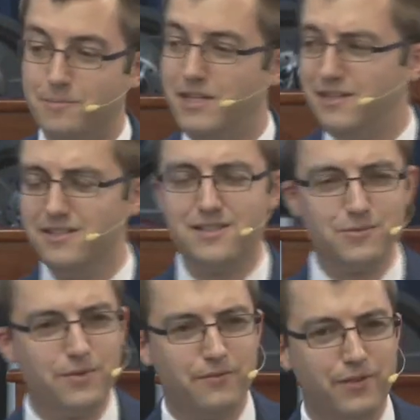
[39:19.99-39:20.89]
to me, this
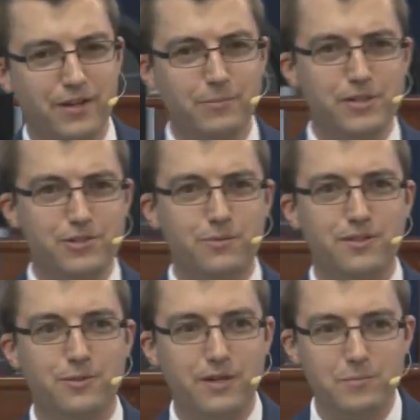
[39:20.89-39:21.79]
is very much one
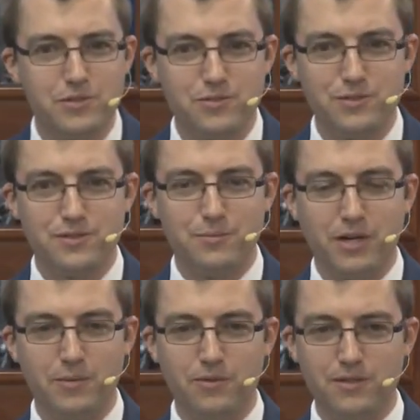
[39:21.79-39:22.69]
of the great mysteries of the
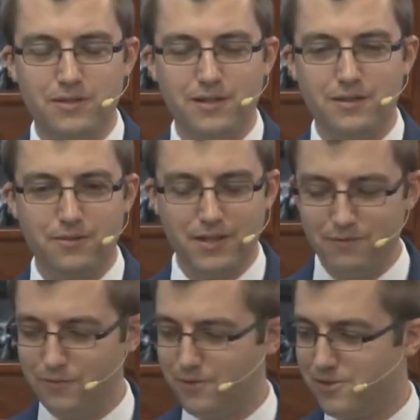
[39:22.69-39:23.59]
Bible. Uh, I don't have
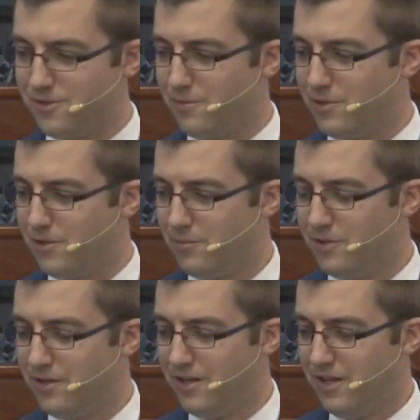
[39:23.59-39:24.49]
the verses up here,
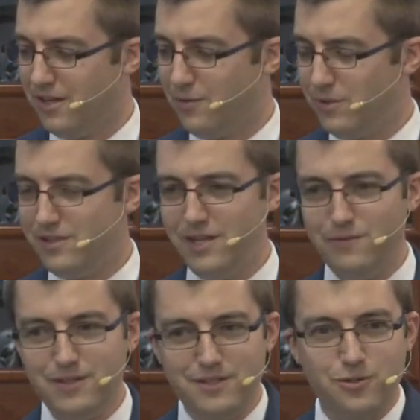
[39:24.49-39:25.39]
but when
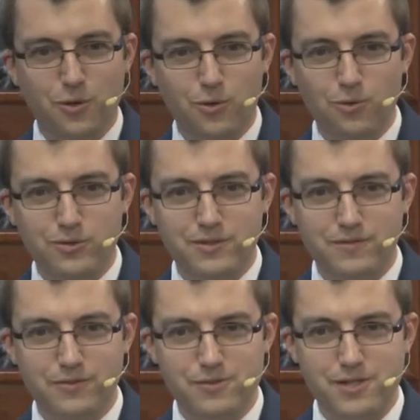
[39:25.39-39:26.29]
David is
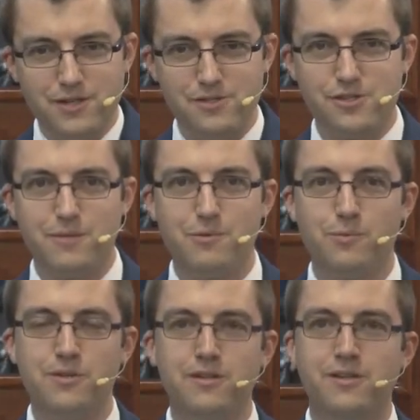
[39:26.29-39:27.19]
old, 1 Kings chapter
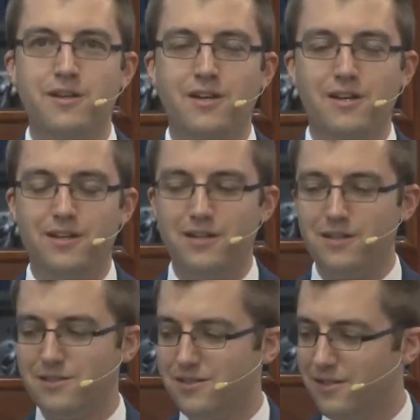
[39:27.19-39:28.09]
1,
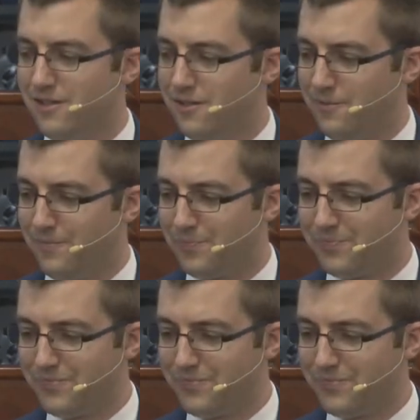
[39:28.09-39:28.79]
it's, um,